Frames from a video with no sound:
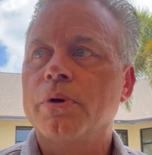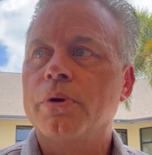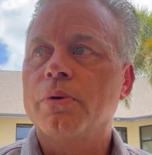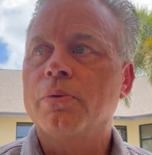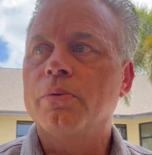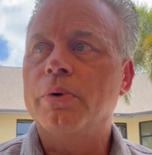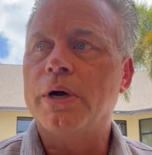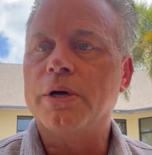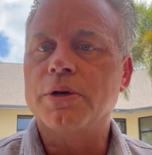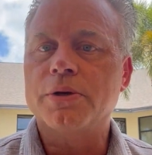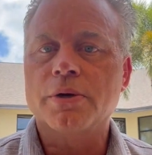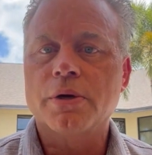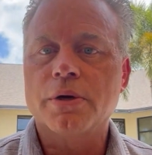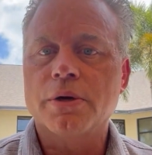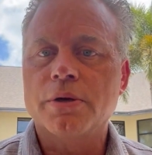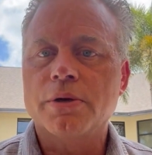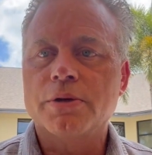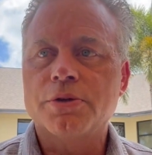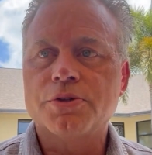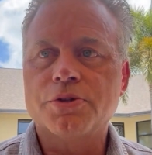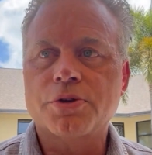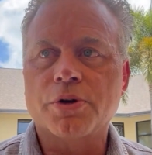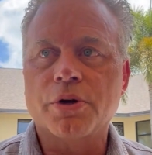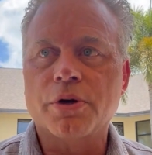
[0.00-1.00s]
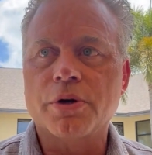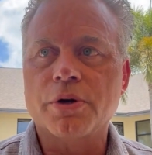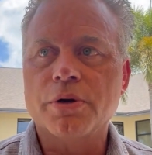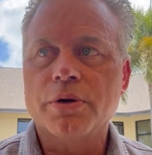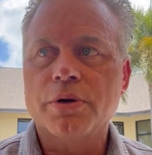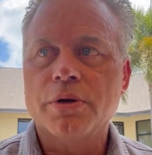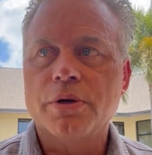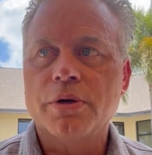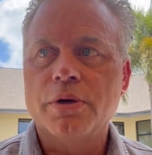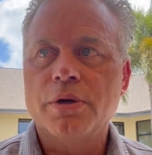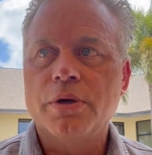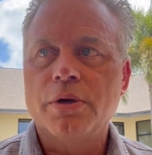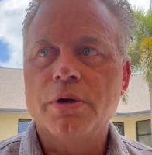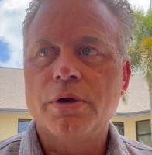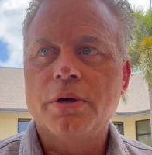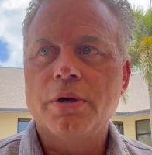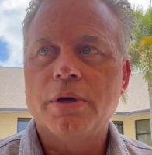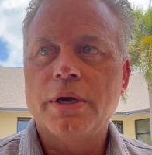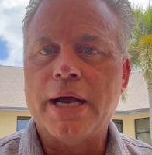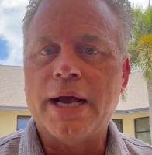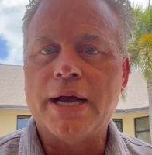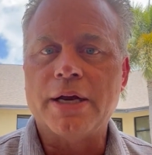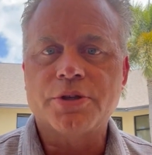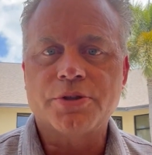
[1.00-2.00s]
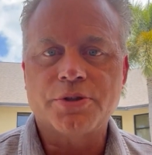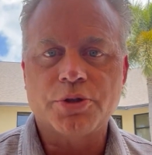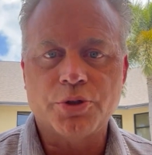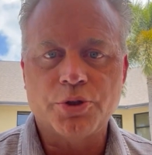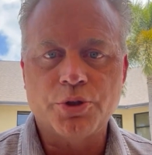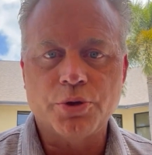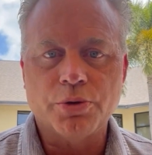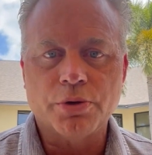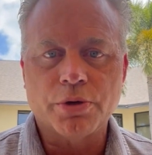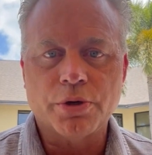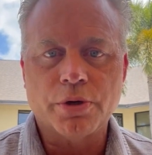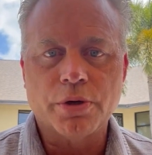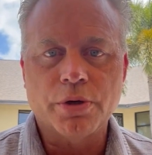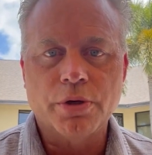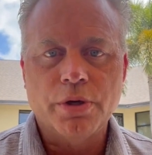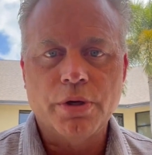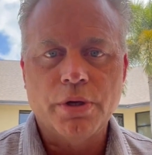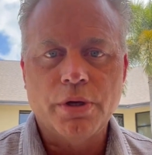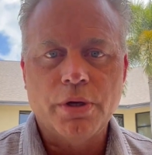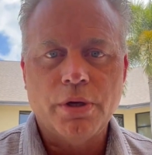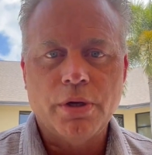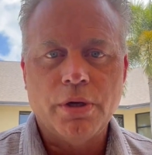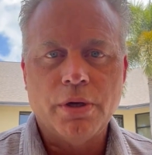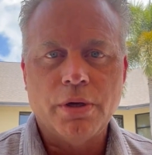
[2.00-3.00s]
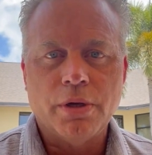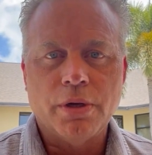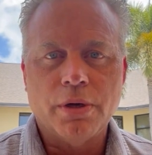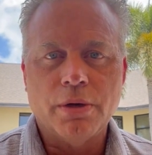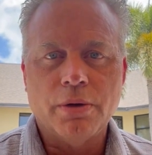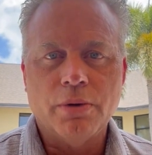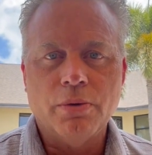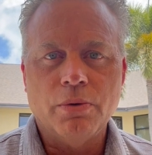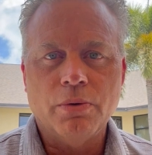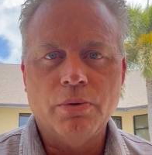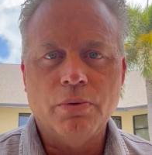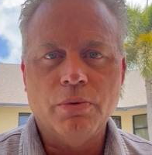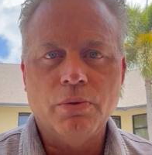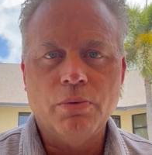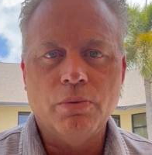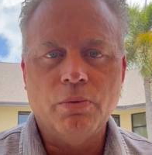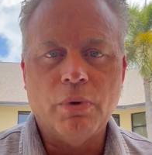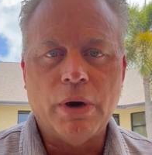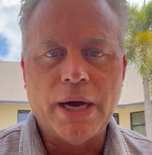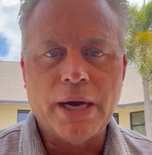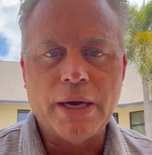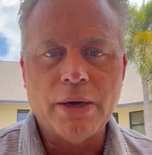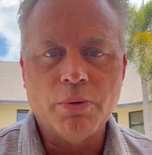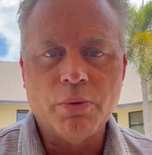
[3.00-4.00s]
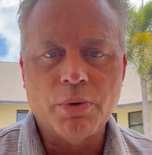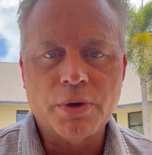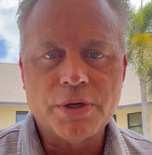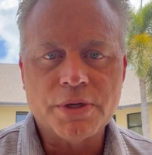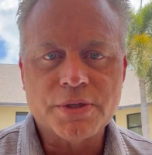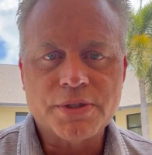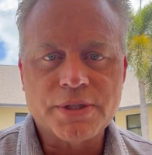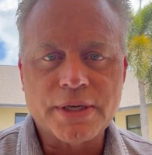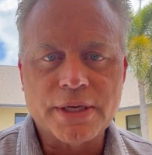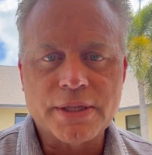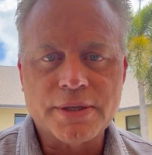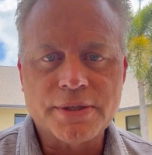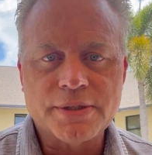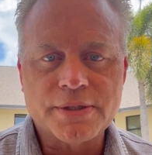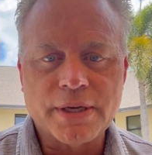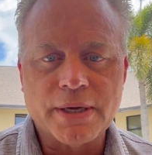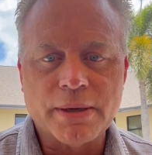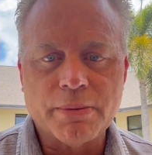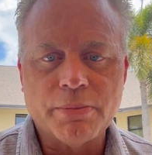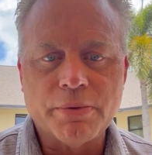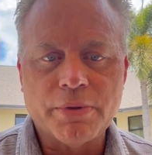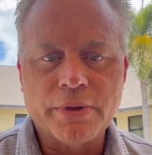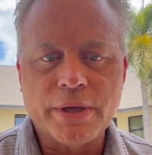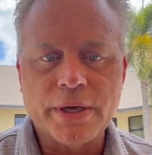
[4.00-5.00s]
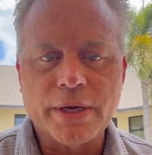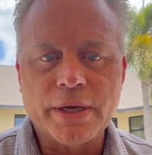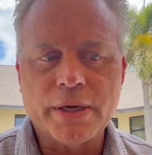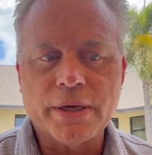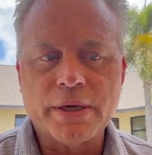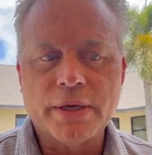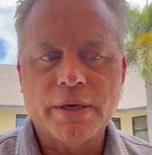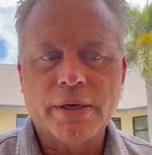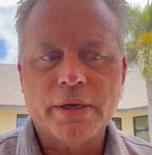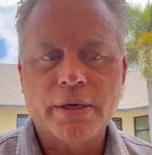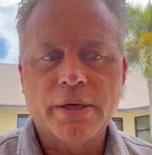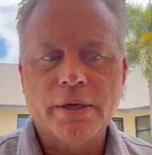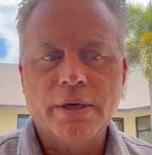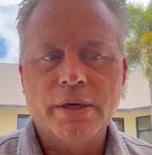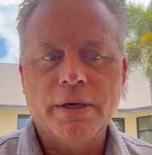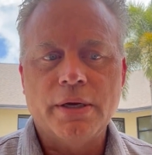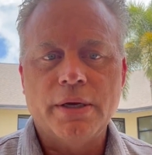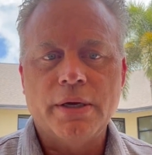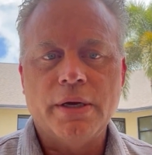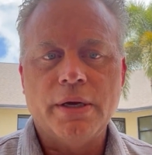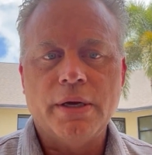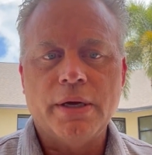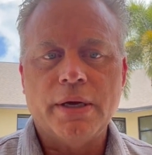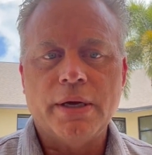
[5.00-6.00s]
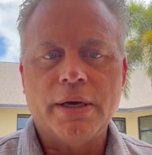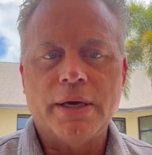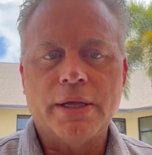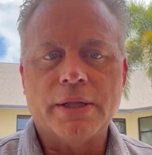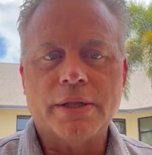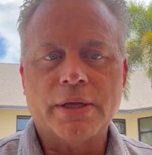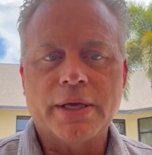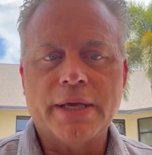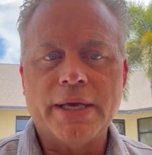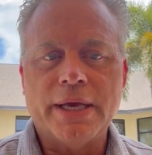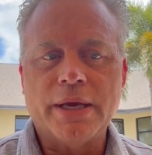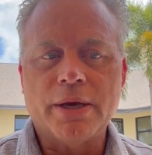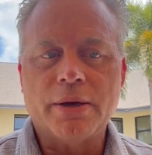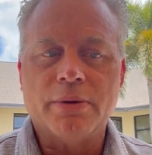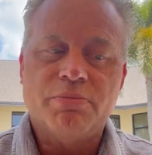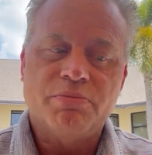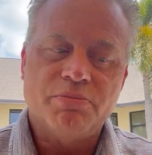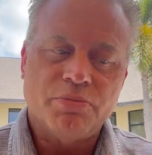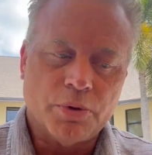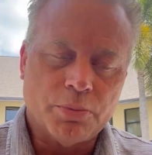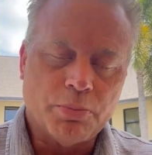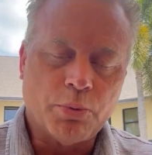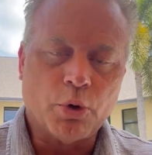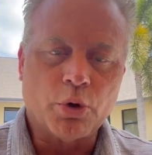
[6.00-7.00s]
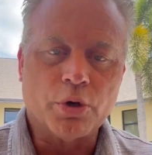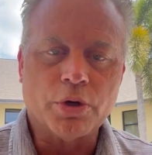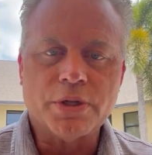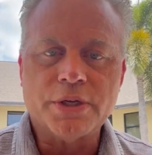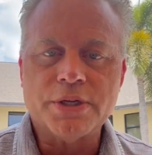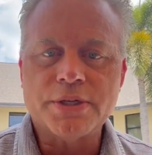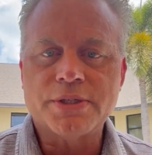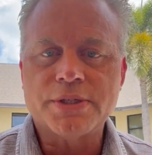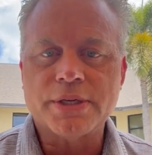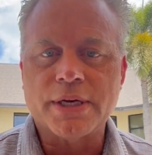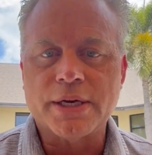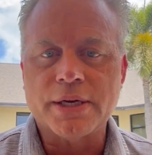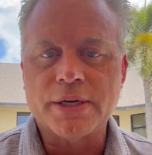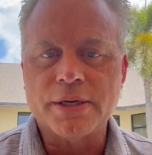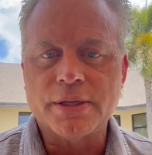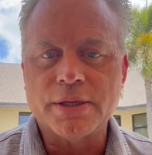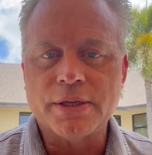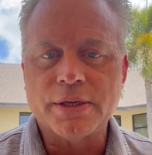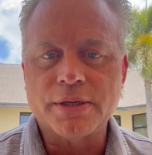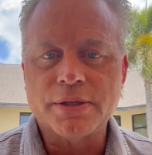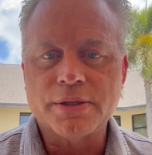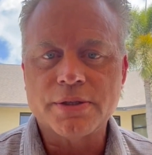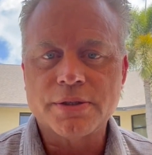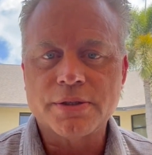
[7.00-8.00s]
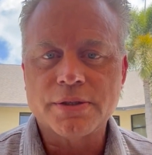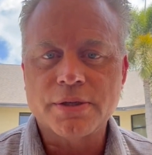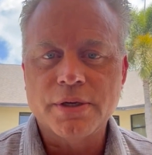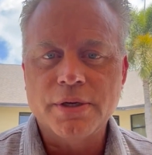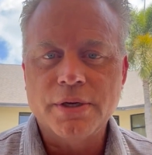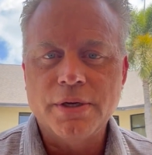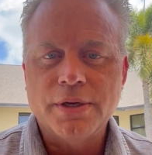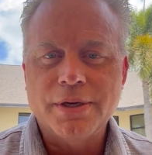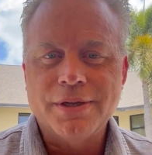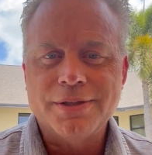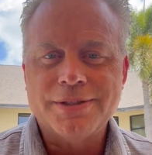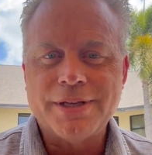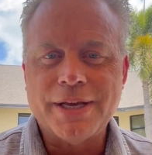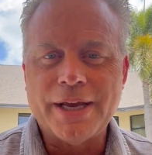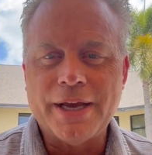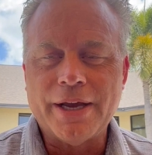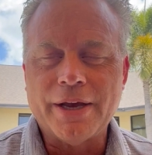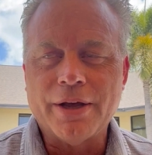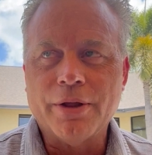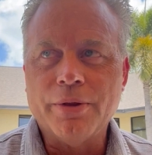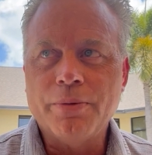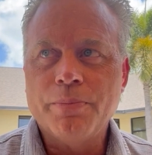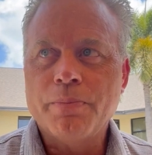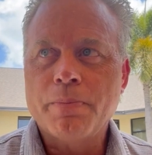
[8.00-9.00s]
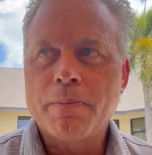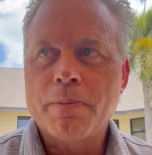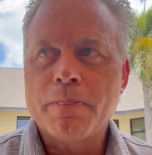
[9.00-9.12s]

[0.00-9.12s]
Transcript: Well, sir, asked the jeweler, uh, why would it say the same thing? And the king reportedly said in this tale,